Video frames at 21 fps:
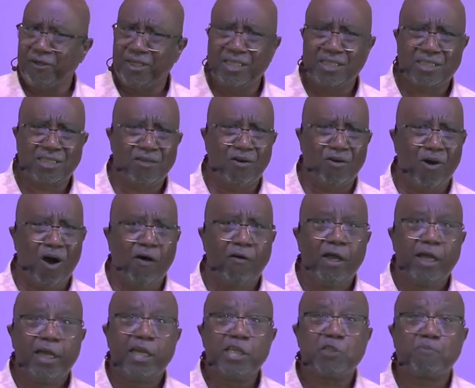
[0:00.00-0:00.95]
It's so awful.
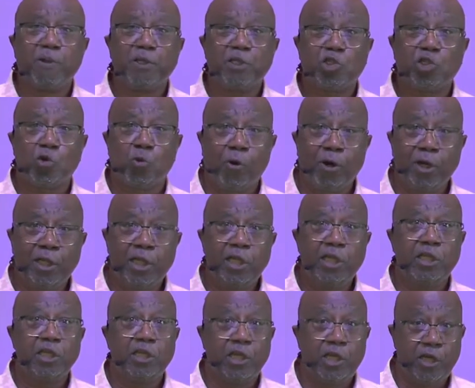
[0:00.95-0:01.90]
It's been 20
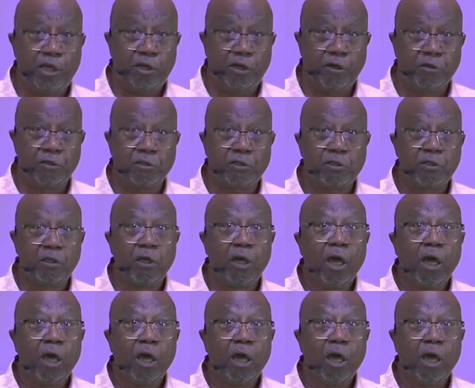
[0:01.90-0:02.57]
years.